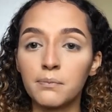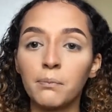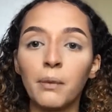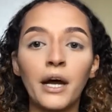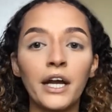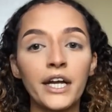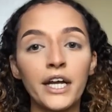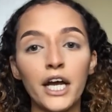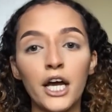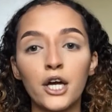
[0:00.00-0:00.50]

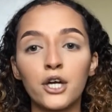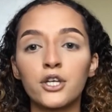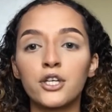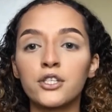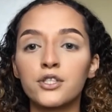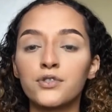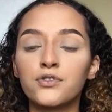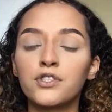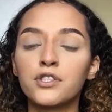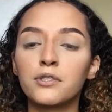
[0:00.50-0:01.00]
But now
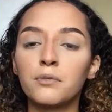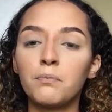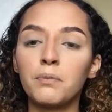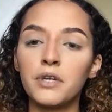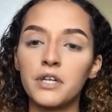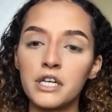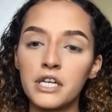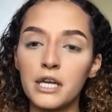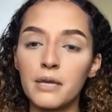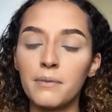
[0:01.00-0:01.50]
because it's the
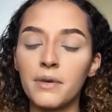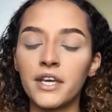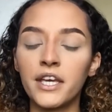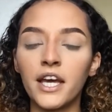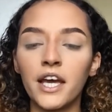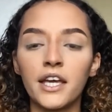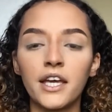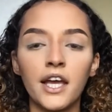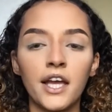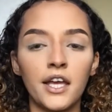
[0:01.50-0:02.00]
pandemic,
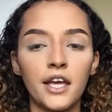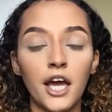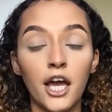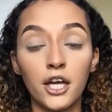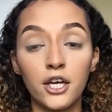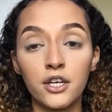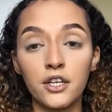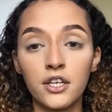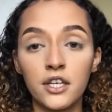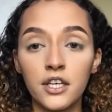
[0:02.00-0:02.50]
I
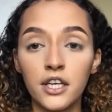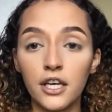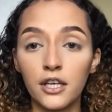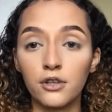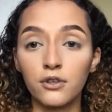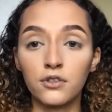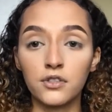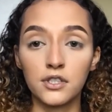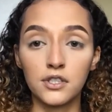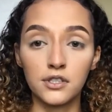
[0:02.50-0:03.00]
couldn't
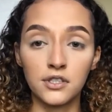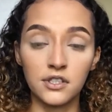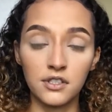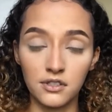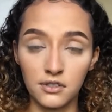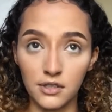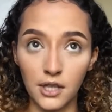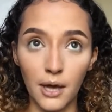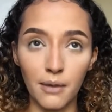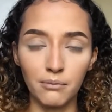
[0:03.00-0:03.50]
get those
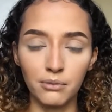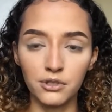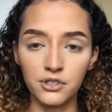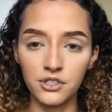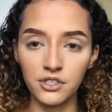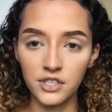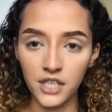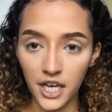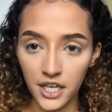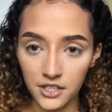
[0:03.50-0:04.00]
sample
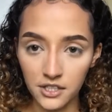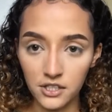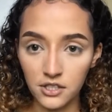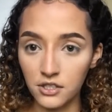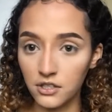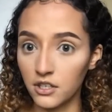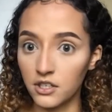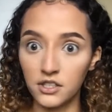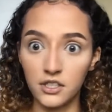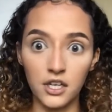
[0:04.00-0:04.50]
sizes
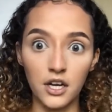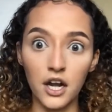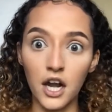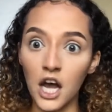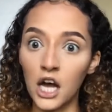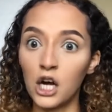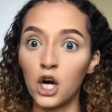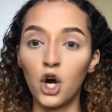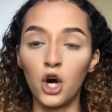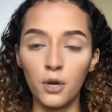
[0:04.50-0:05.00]
because they're
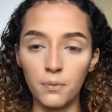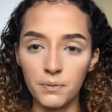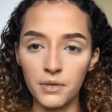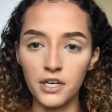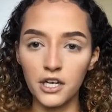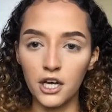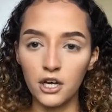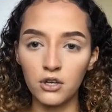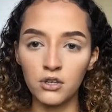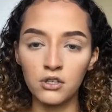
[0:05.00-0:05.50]
not
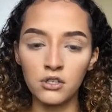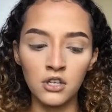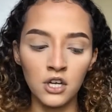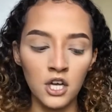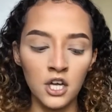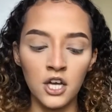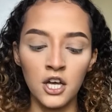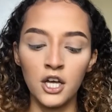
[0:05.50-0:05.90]
open at all.